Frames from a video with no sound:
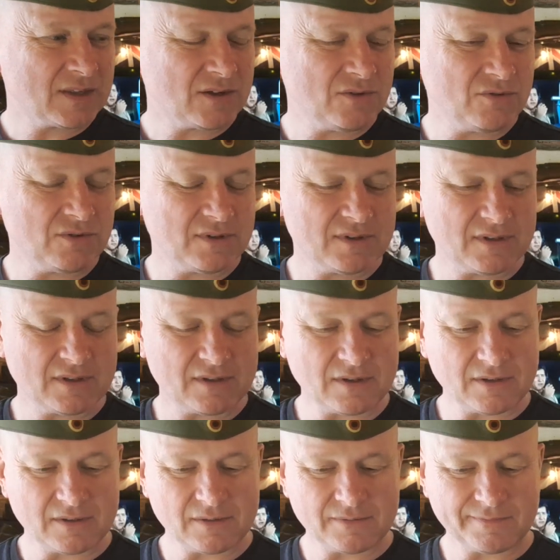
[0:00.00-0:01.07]
you know
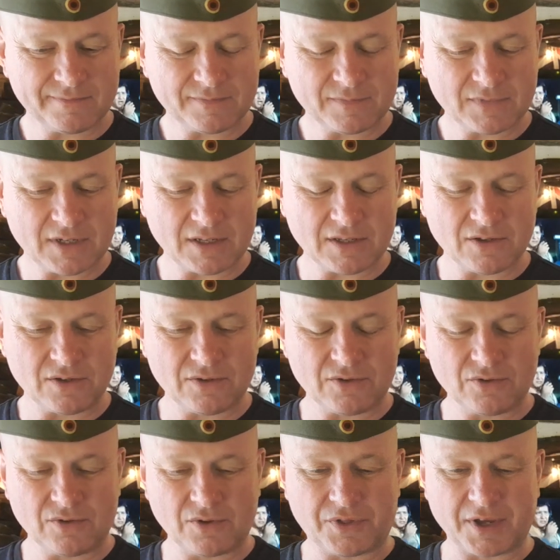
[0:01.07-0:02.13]
the
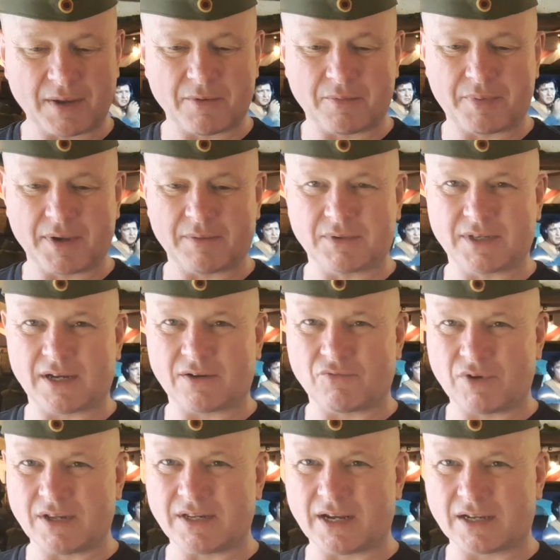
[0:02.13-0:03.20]
whole thing about people
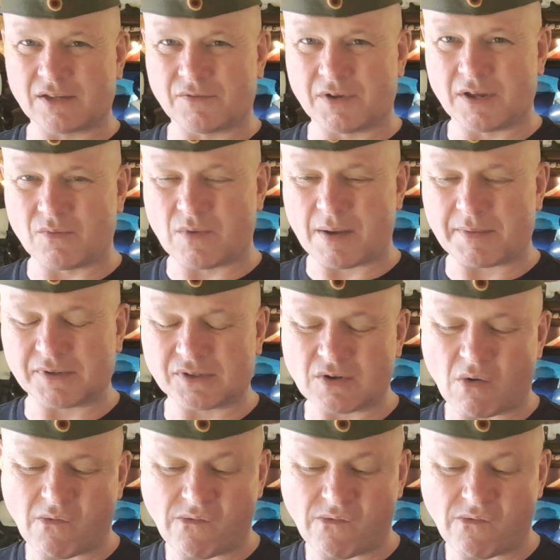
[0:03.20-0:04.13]
redeactivating weapons.